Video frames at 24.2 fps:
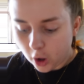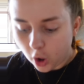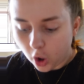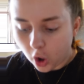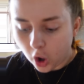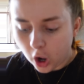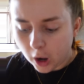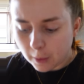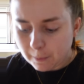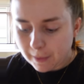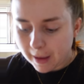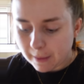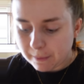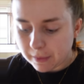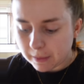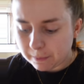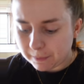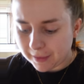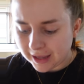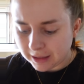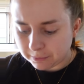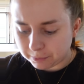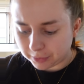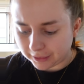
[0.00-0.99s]
Oh, Peppa
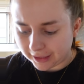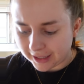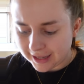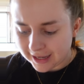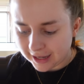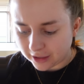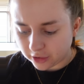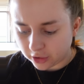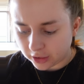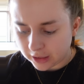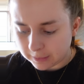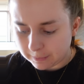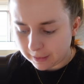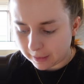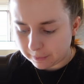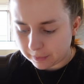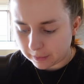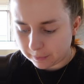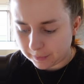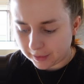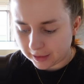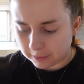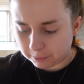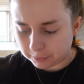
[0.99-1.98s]
Pig plate. He ain't got a
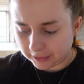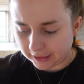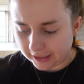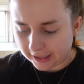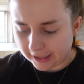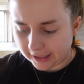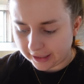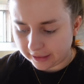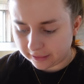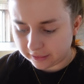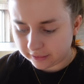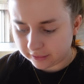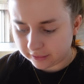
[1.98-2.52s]
Peppa Pig plate.